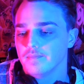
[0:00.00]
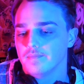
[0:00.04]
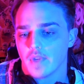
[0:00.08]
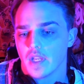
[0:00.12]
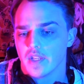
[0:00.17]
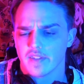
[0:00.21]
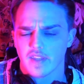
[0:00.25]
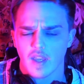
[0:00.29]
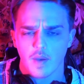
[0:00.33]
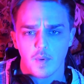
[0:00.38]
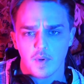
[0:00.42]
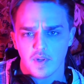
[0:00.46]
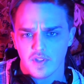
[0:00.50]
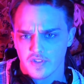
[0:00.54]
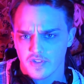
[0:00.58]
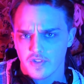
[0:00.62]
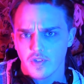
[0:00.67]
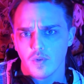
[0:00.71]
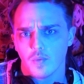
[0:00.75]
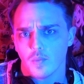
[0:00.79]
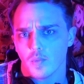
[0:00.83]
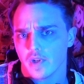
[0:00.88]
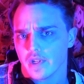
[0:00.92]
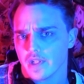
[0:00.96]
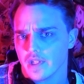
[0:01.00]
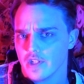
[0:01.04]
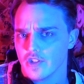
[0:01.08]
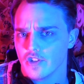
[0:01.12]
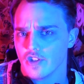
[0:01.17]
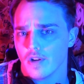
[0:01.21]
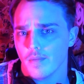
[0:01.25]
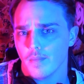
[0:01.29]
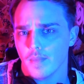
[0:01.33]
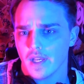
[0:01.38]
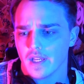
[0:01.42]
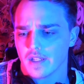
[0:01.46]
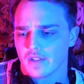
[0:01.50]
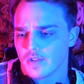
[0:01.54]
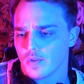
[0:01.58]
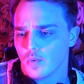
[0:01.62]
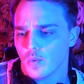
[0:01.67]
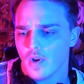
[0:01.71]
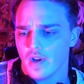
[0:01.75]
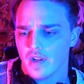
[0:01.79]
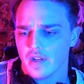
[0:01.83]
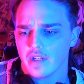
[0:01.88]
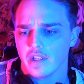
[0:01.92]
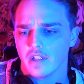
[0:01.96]
because I would assume we're going to jump back to
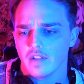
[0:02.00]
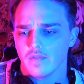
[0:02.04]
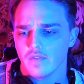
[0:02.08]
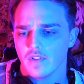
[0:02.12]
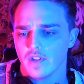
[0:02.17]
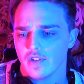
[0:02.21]
Wanda and